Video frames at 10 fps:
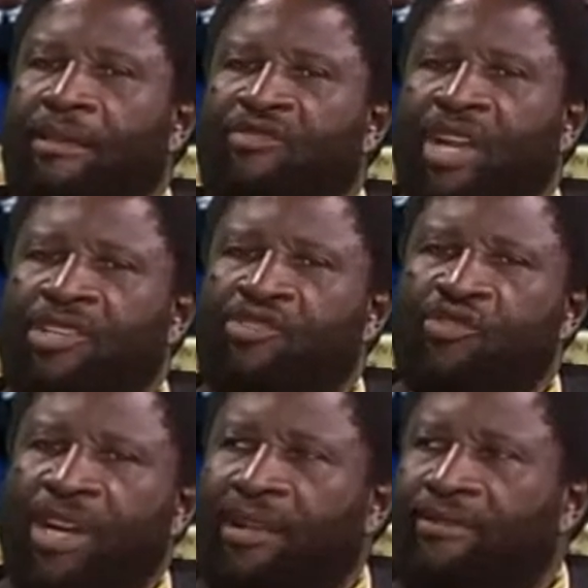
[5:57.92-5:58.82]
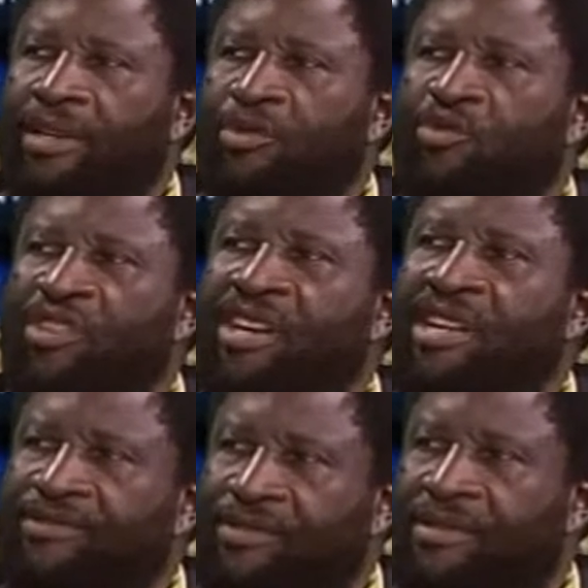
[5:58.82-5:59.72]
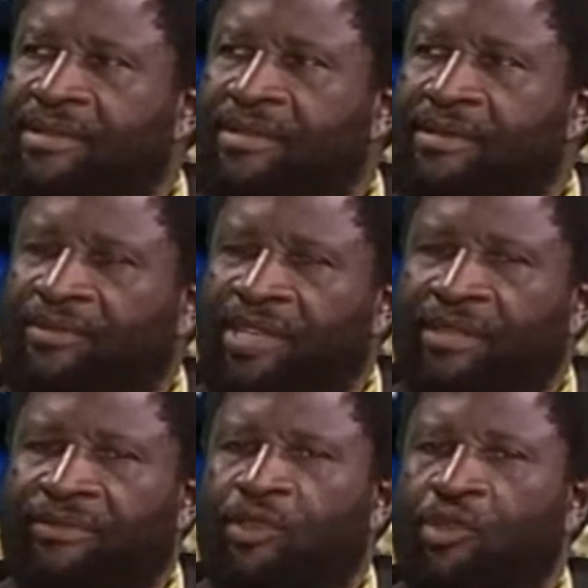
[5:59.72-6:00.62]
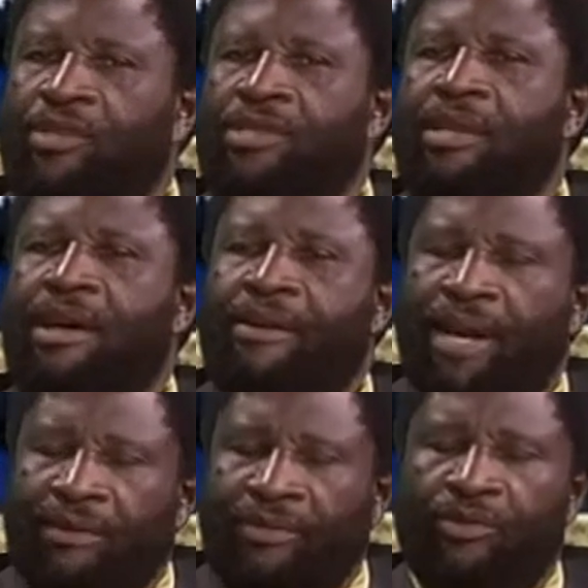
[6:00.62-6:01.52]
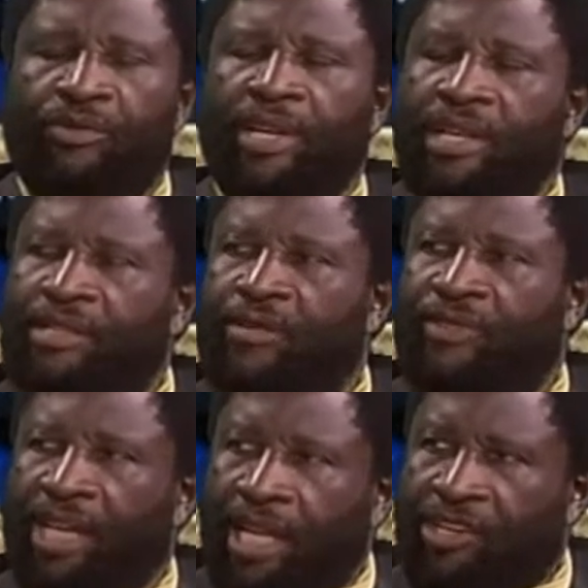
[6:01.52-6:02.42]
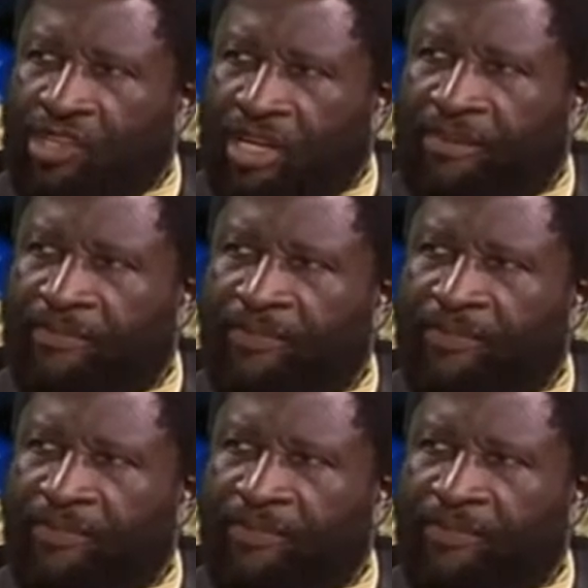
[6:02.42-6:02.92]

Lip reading: that is relevant to the needs of individuals, relevant to the needs of the nation,